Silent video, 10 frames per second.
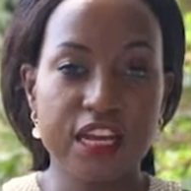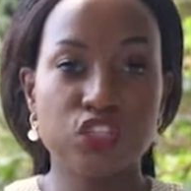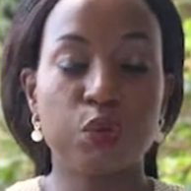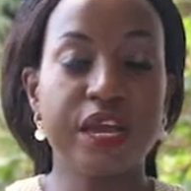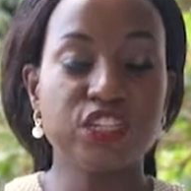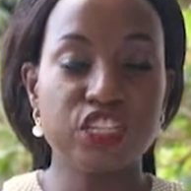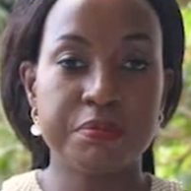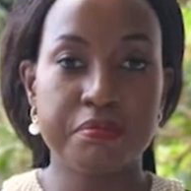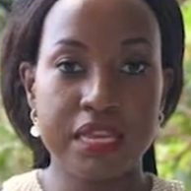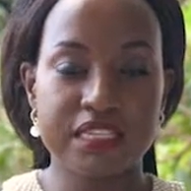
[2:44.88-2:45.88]
We actually
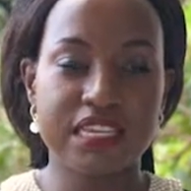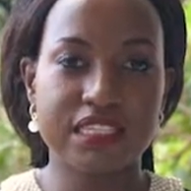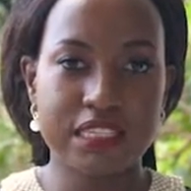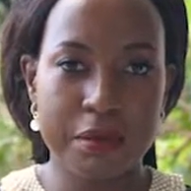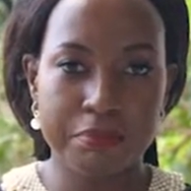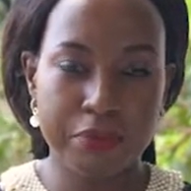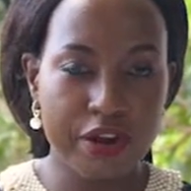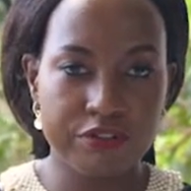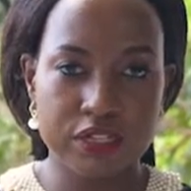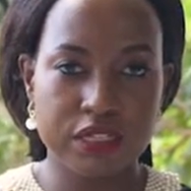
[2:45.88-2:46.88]
met in some
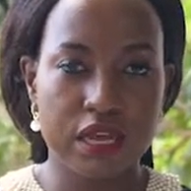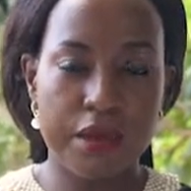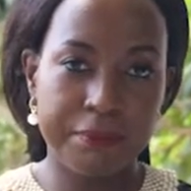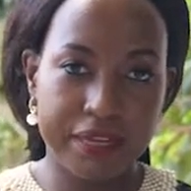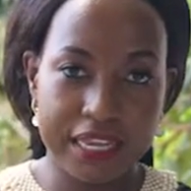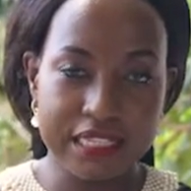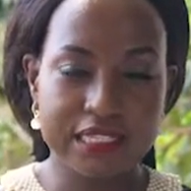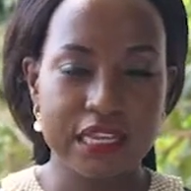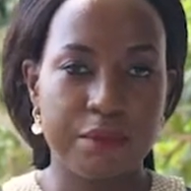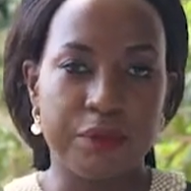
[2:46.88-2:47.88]
private place
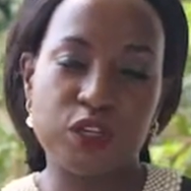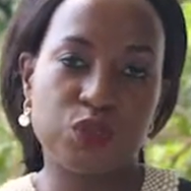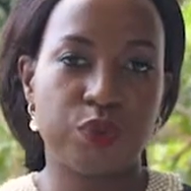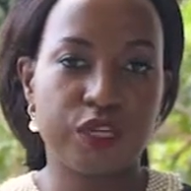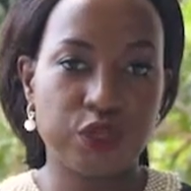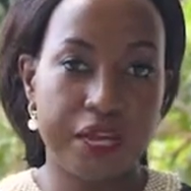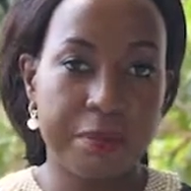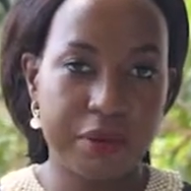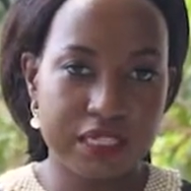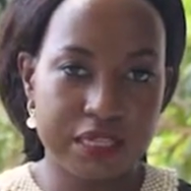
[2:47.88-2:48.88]
because we were talking
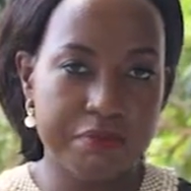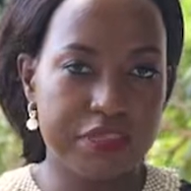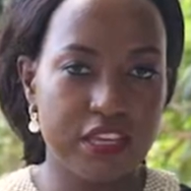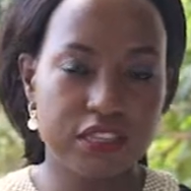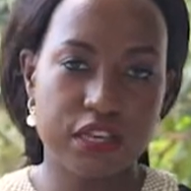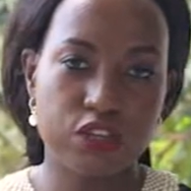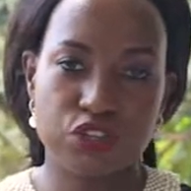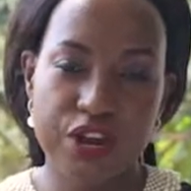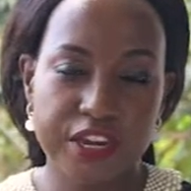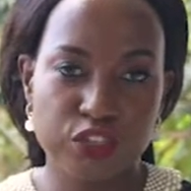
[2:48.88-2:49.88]
about some things and
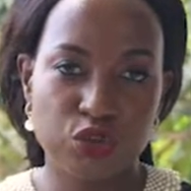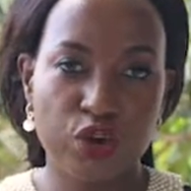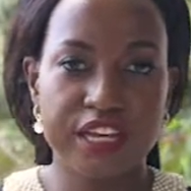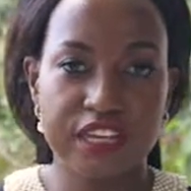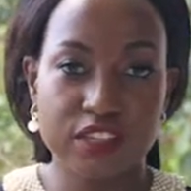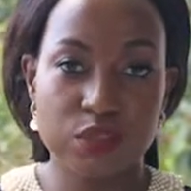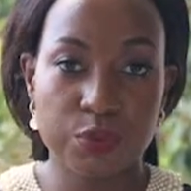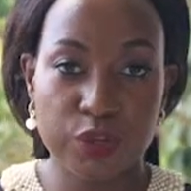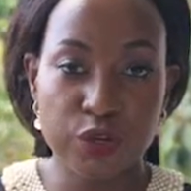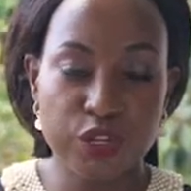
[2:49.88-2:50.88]
trying to organize a
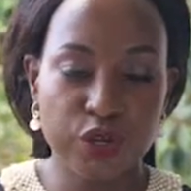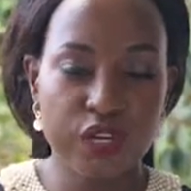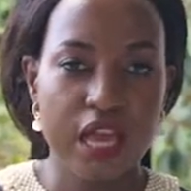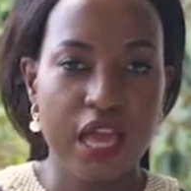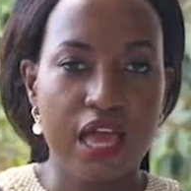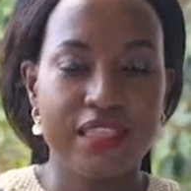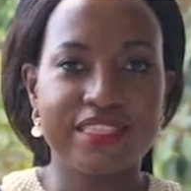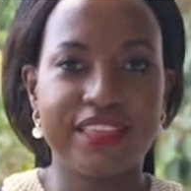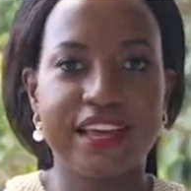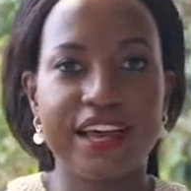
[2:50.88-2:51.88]
reunion.
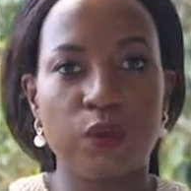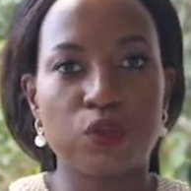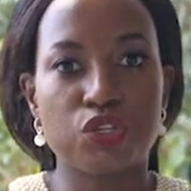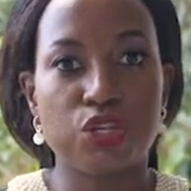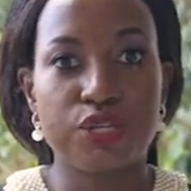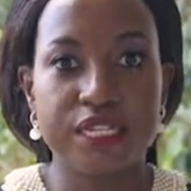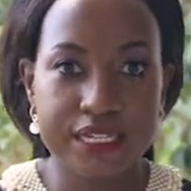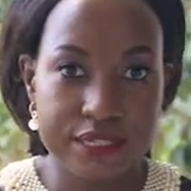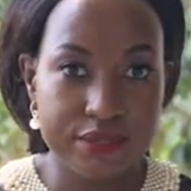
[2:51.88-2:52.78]
The guy was loaded.